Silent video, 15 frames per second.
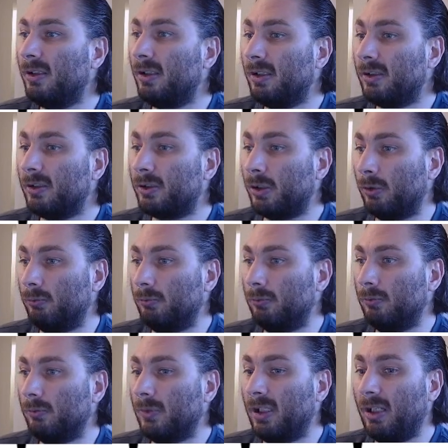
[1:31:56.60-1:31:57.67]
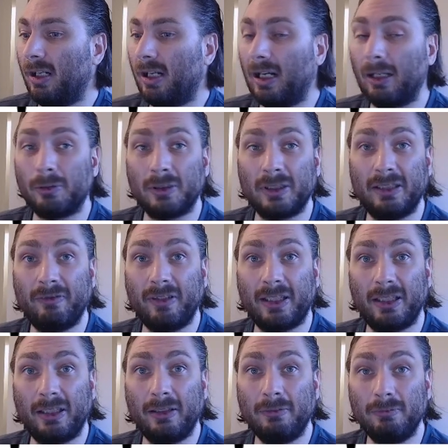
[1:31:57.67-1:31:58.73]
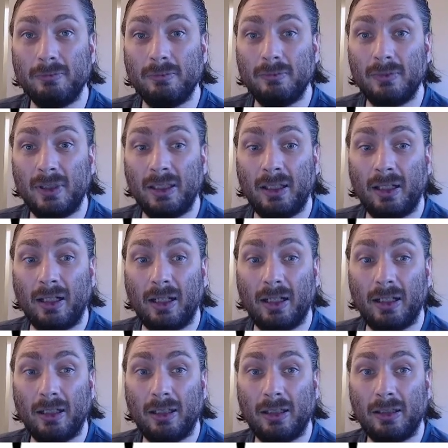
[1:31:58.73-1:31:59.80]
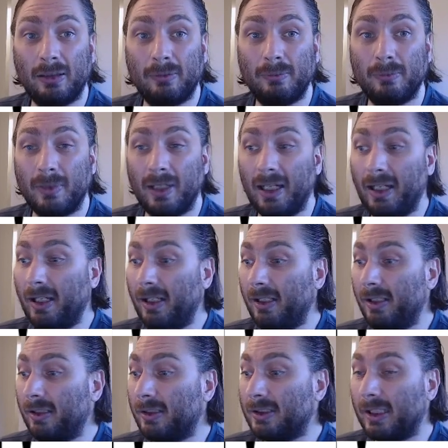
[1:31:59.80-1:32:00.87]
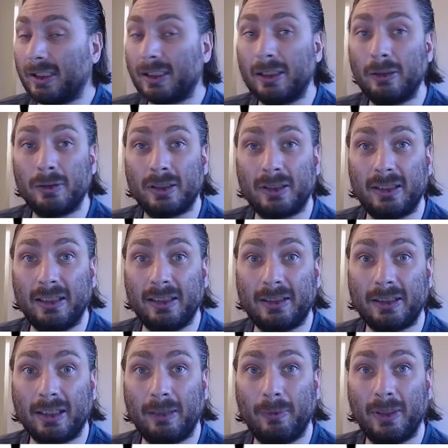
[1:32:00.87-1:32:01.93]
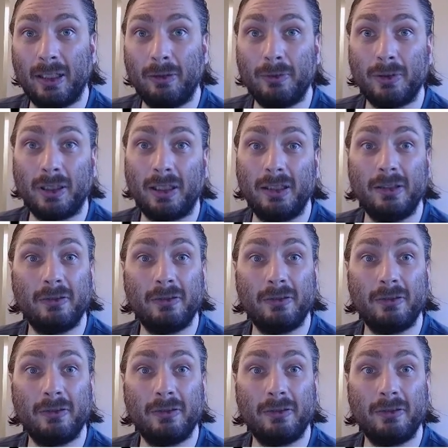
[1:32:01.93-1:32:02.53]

So I will leave it there. And check out the assignment outline